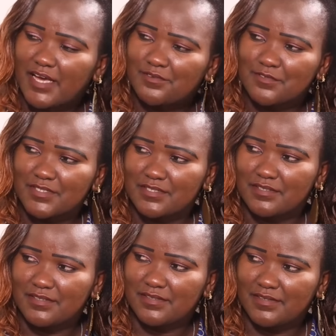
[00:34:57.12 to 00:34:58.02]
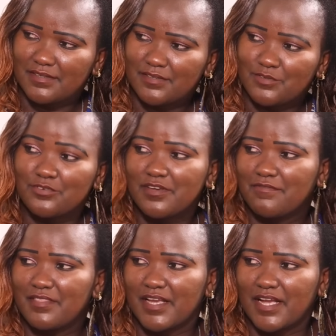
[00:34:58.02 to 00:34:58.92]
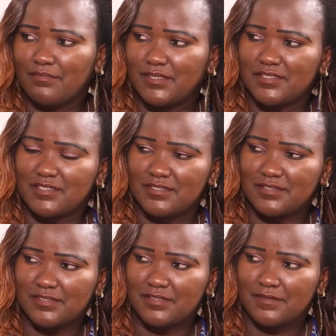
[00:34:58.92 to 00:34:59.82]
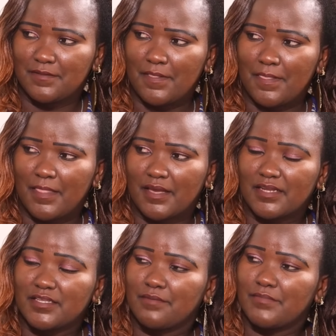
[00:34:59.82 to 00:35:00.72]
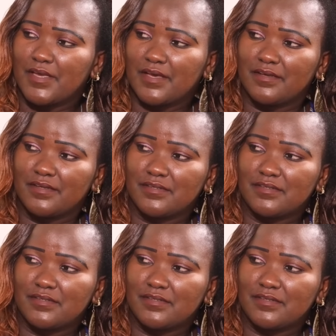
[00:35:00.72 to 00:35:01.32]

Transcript: ya harusi? Do you have the committee? Kaniambia,